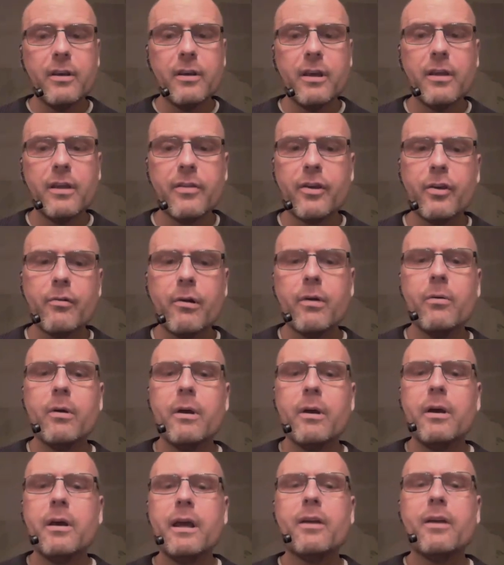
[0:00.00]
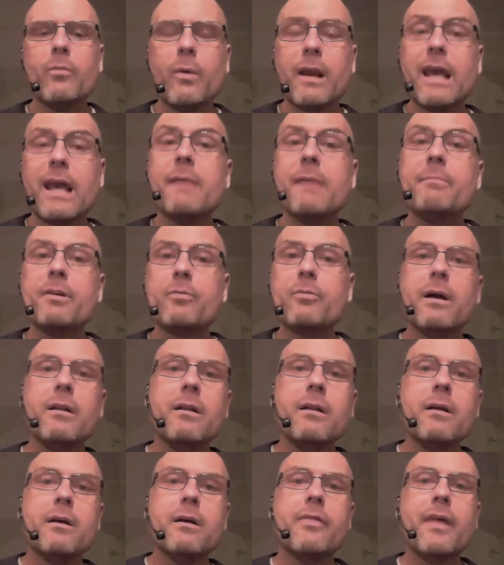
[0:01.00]
in the euro. And what happened?
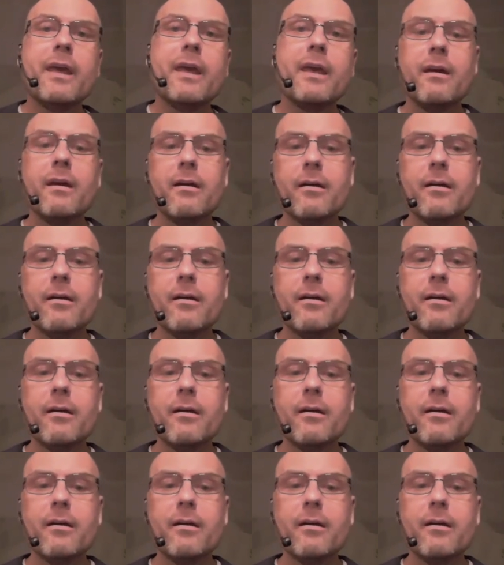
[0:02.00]
Well, they